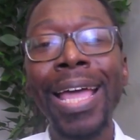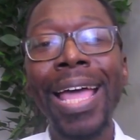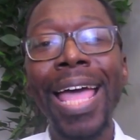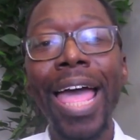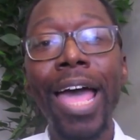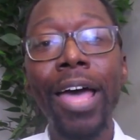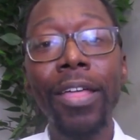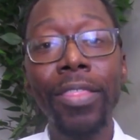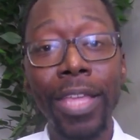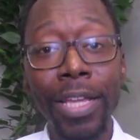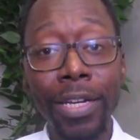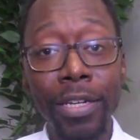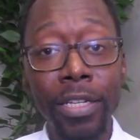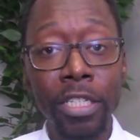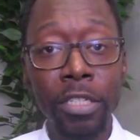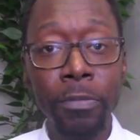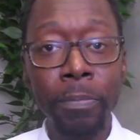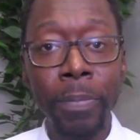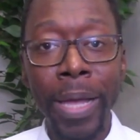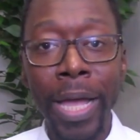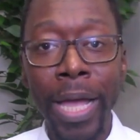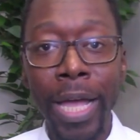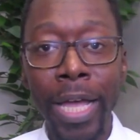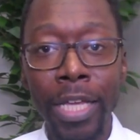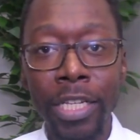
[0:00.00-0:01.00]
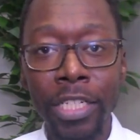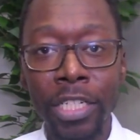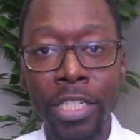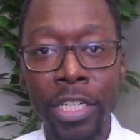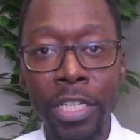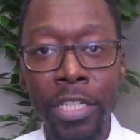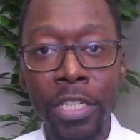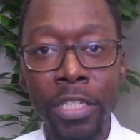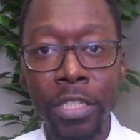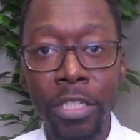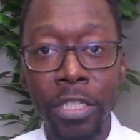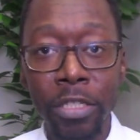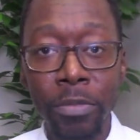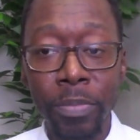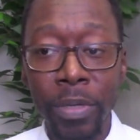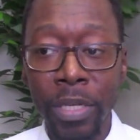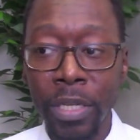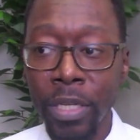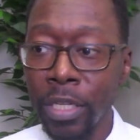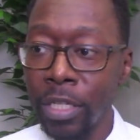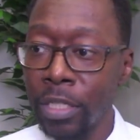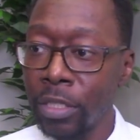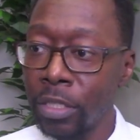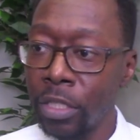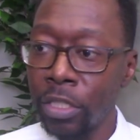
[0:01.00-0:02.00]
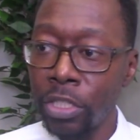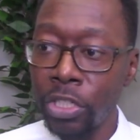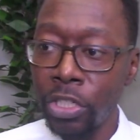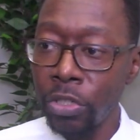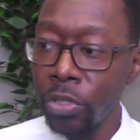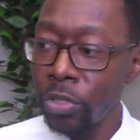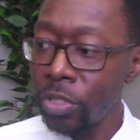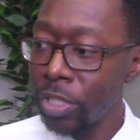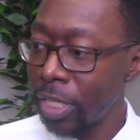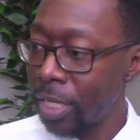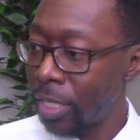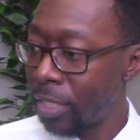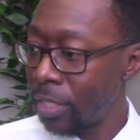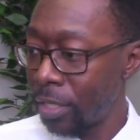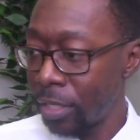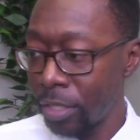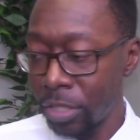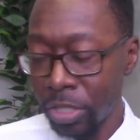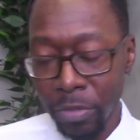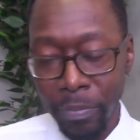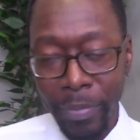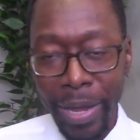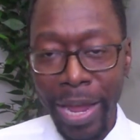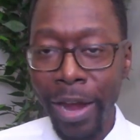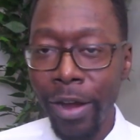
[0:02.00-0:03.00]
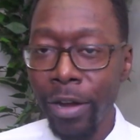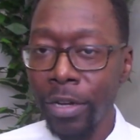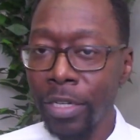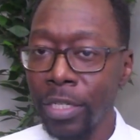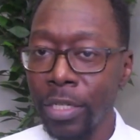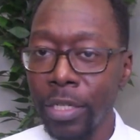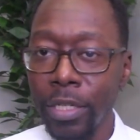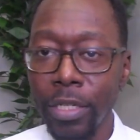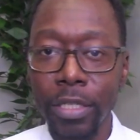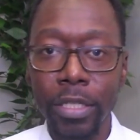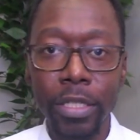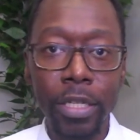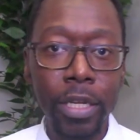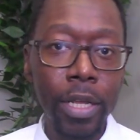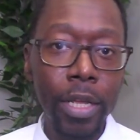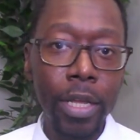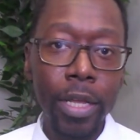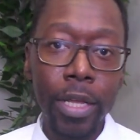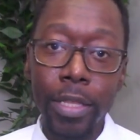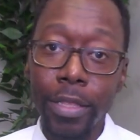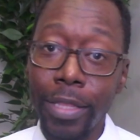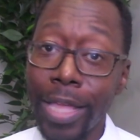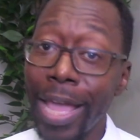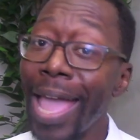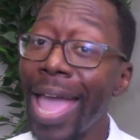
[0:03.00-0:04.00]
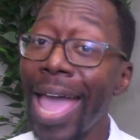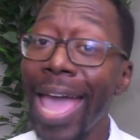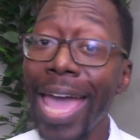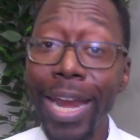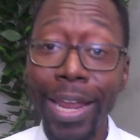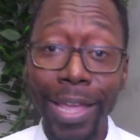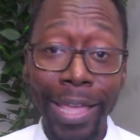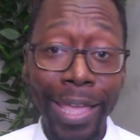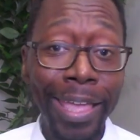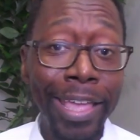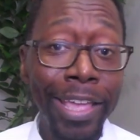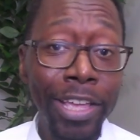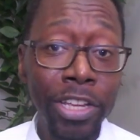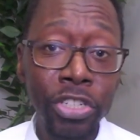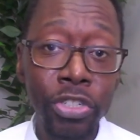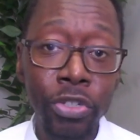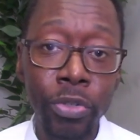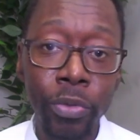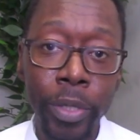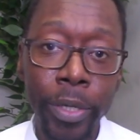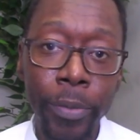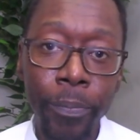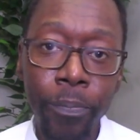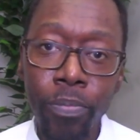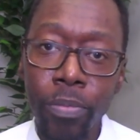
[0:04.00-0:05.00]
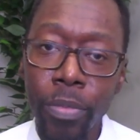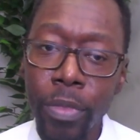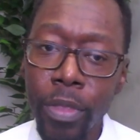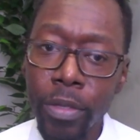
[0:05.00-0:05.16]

how they despised Jesus, because the Jews and the Samaritans, they had a history.